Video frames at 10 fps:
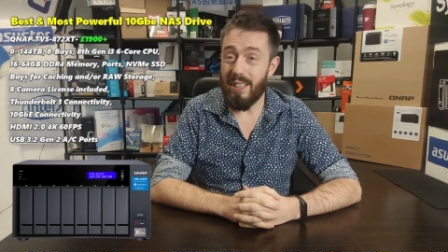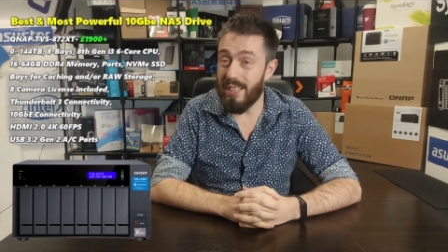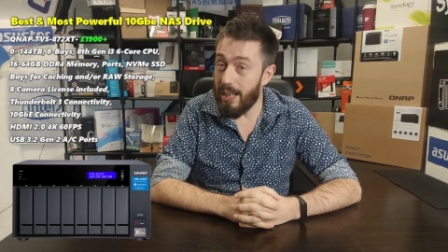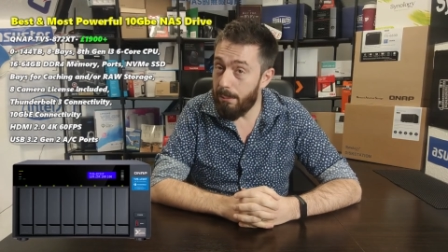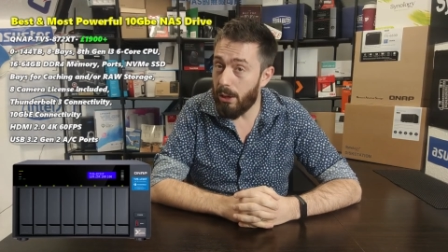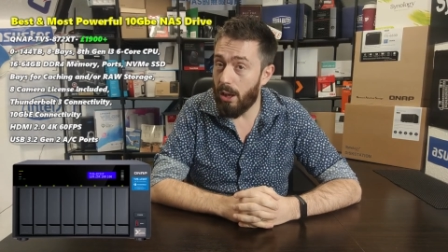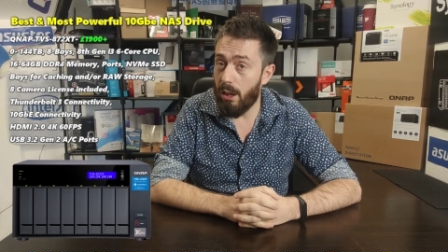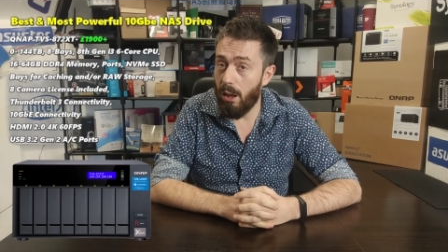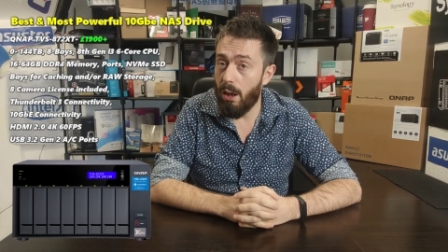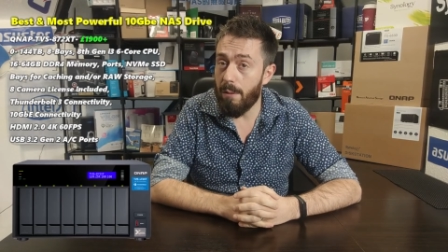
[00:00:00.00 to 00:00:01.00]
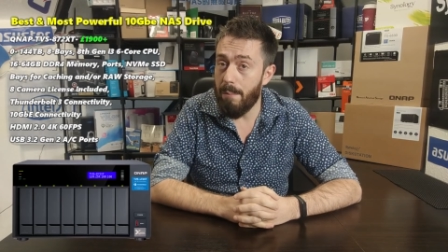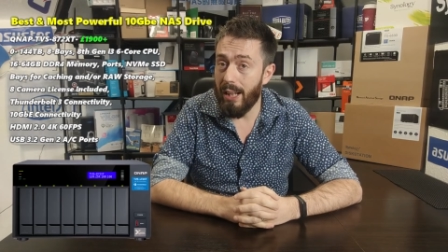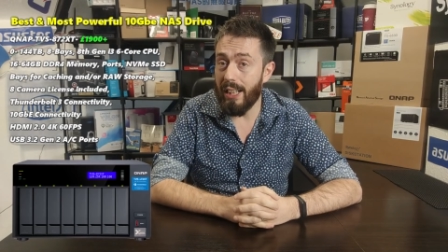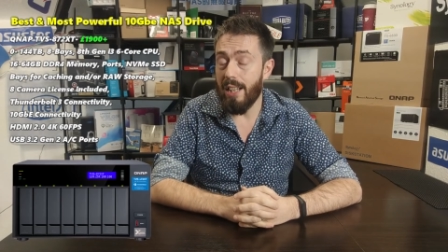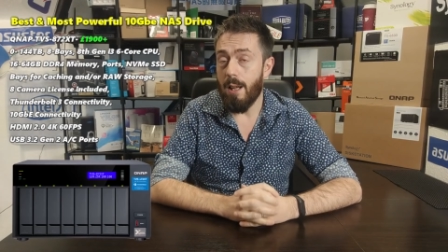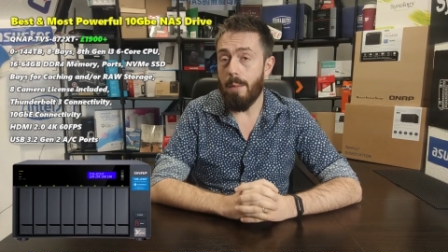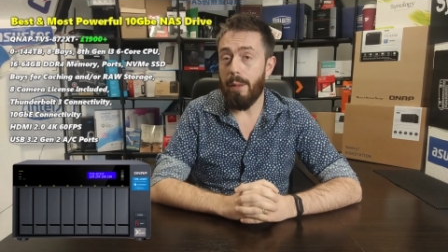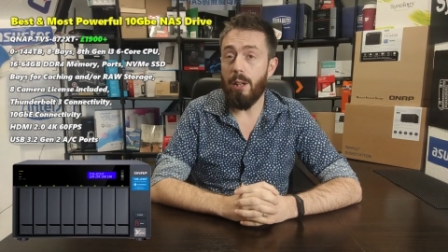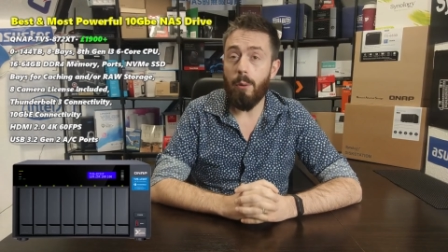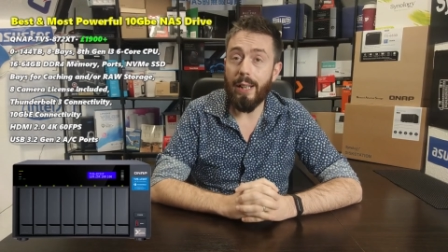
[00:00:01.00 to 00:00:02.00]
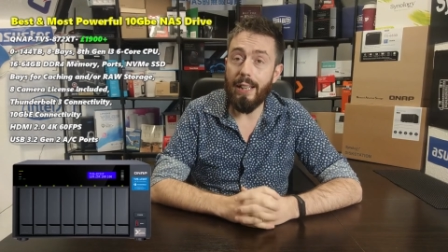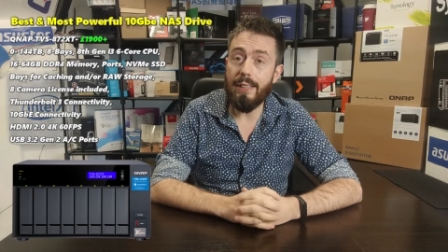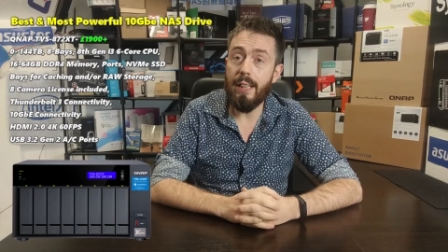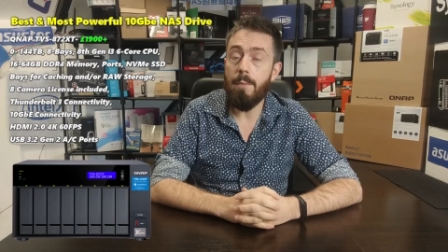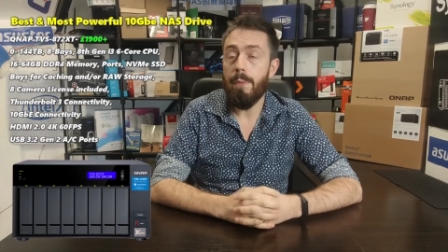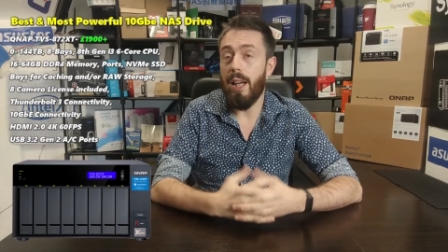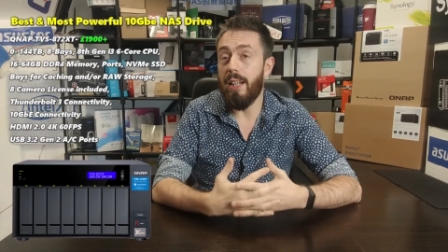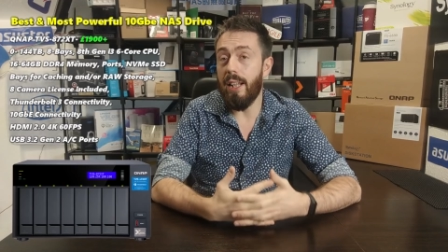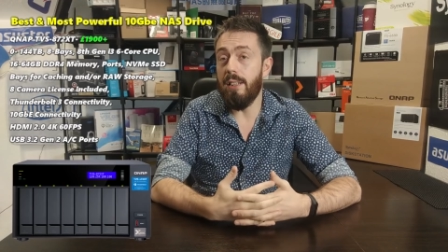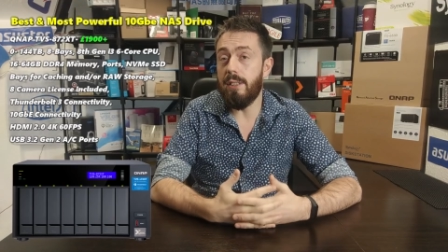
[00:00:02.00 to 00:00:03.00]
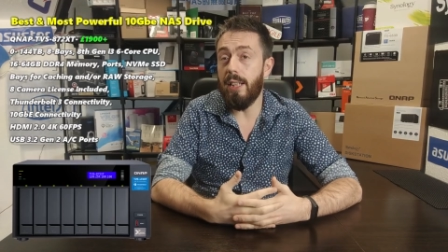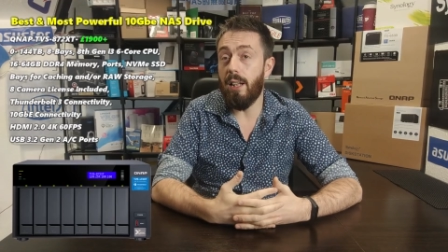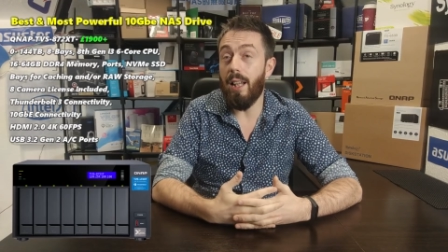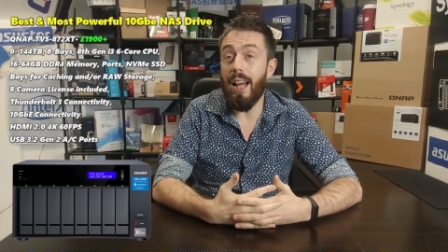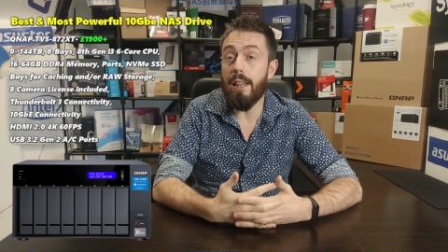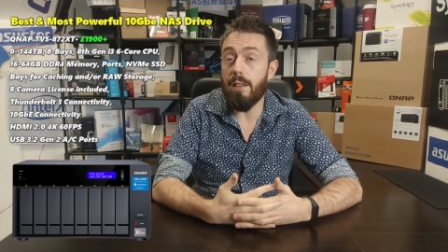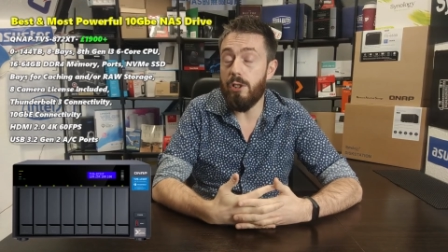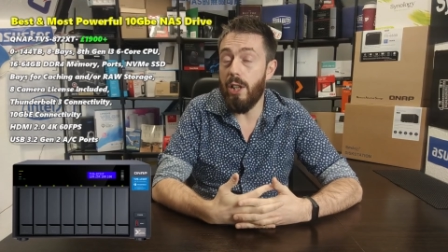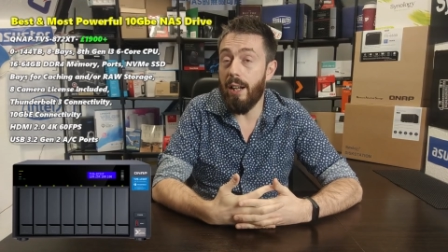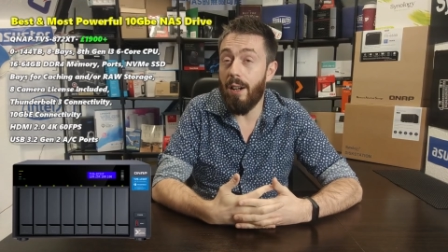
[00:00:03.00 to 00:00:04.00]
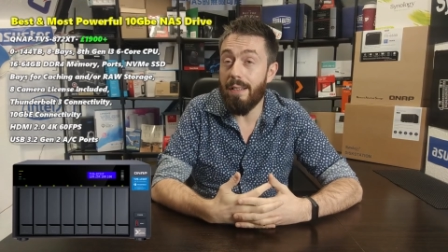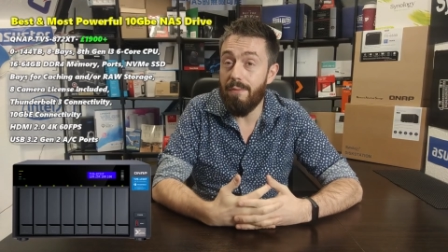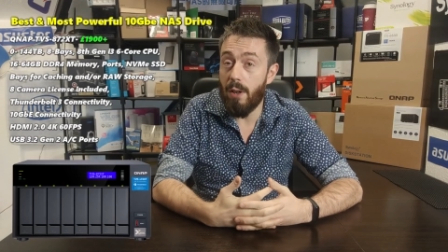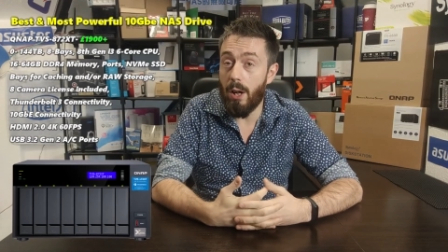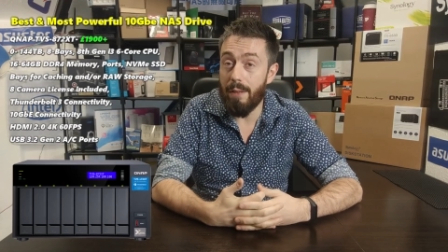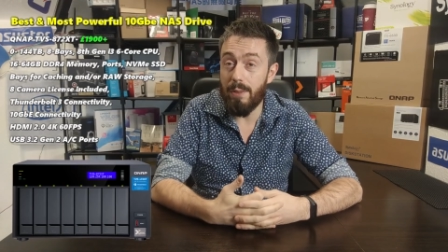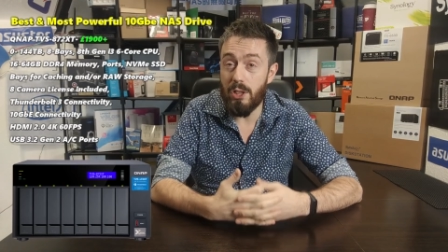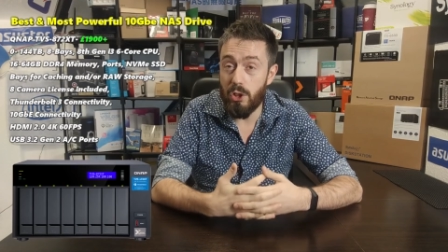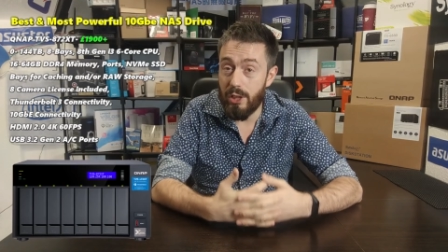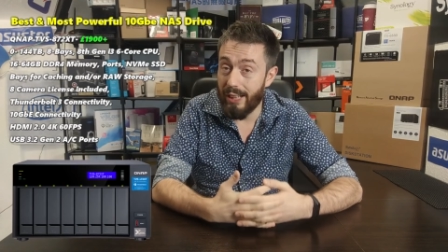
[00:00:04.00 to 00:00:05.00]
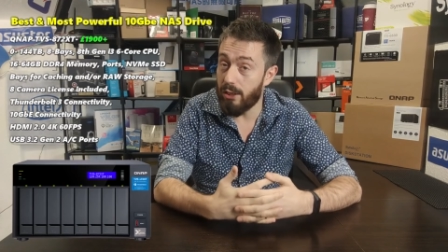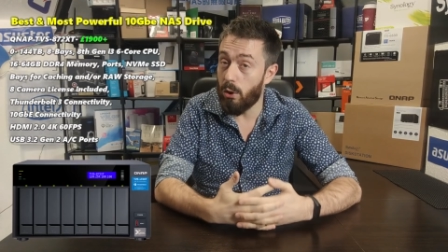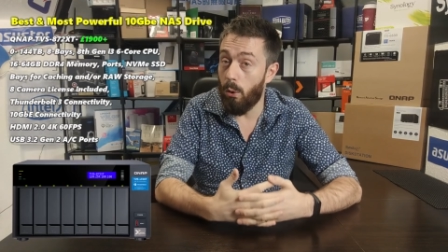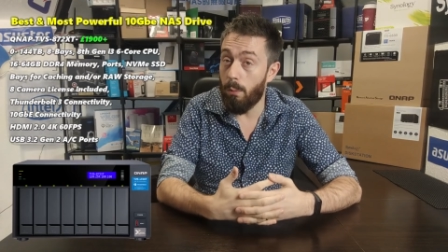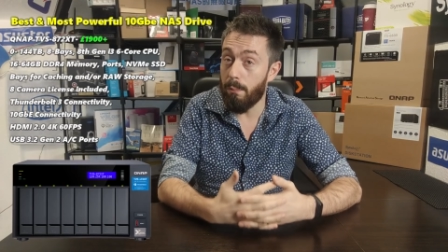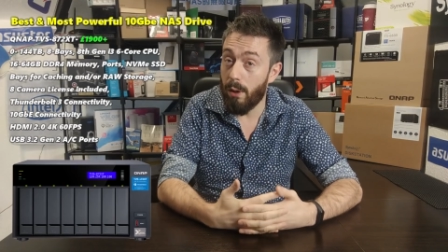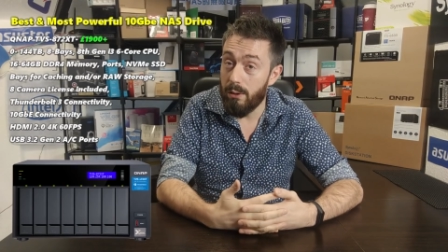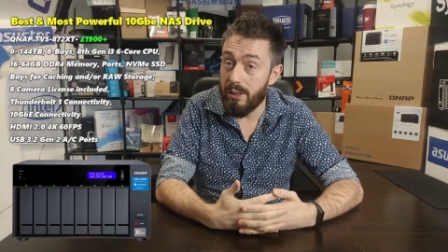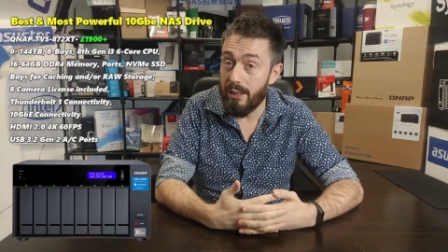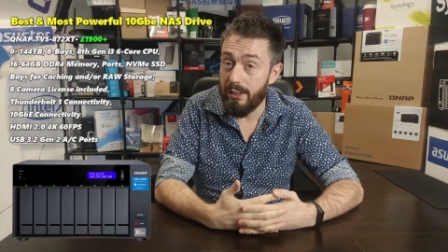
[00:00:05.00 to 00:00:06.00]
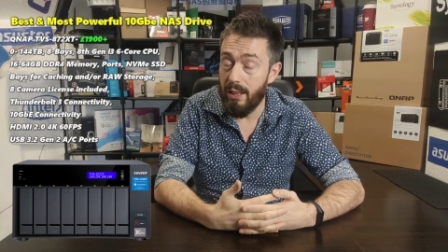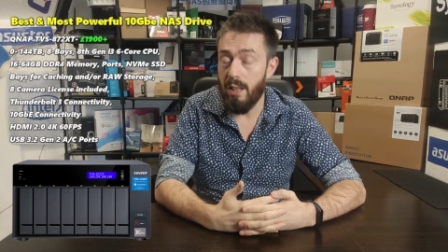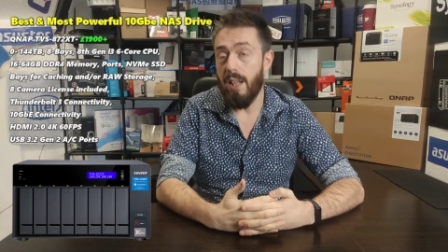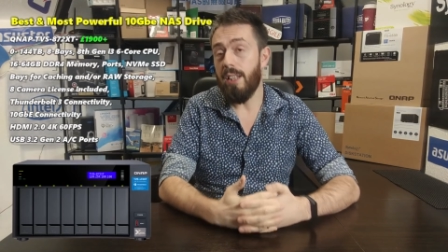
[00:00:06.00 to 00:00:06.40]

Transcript: seems like a lot of money, but you're getting an Intel eighth gen i five six core processor,